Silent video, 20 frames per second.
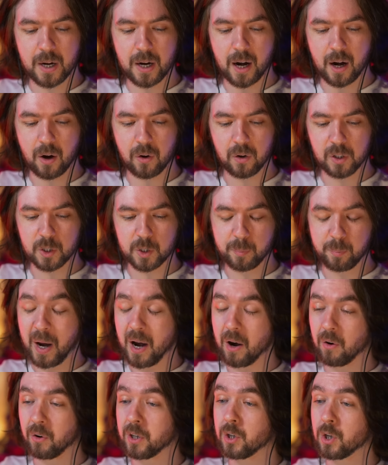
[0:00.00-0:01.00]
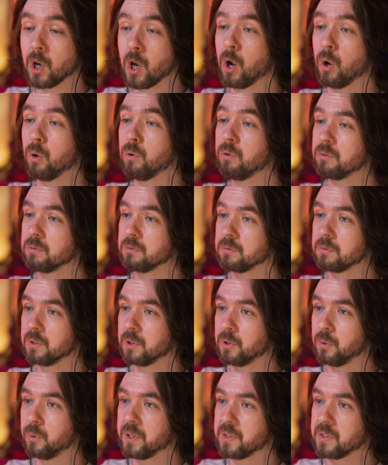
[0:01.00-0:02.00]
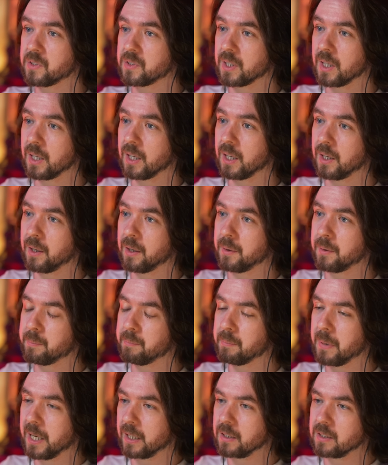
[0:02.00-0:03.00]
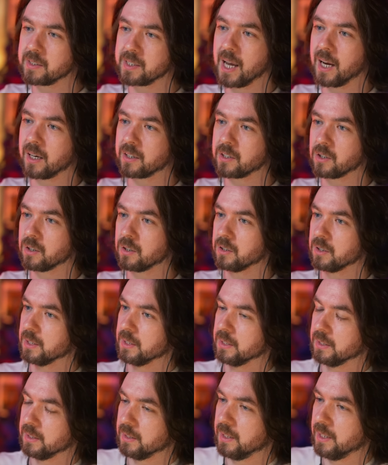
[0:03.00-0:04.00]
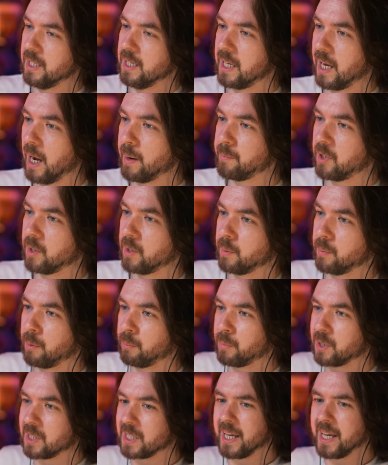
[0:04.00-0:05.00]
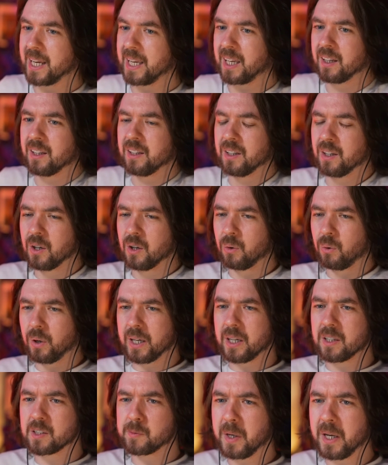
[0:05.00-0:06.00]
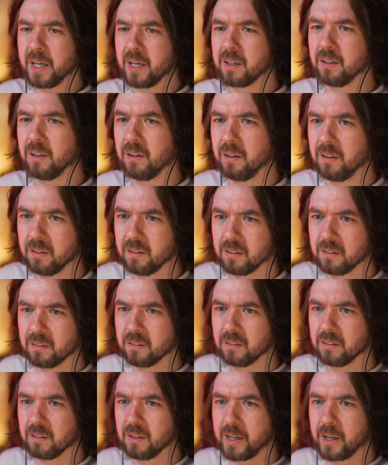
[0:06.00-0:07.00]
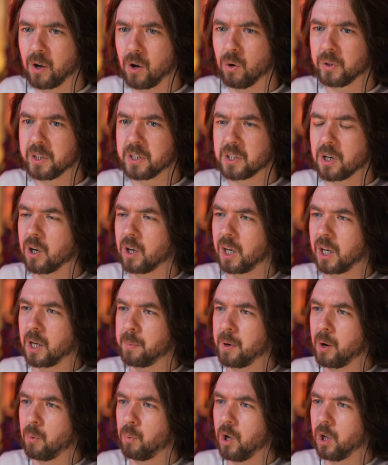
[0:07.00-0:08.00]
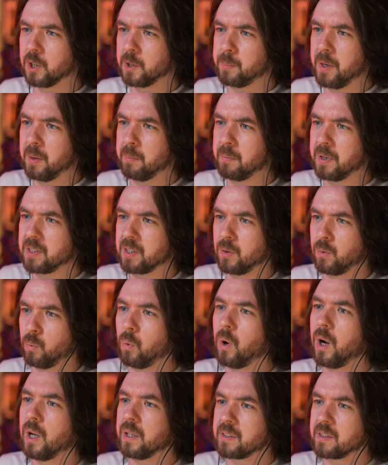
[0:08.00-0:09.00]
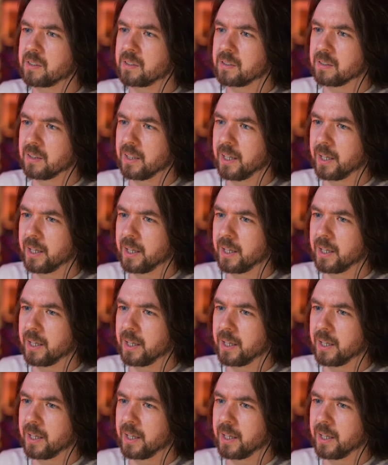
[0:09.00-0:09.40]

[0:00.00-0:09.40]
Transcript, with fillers: Harold Perrineau, who is Michael's actor, he came to them and was like, why is Michael like only talking about Walt being missing once?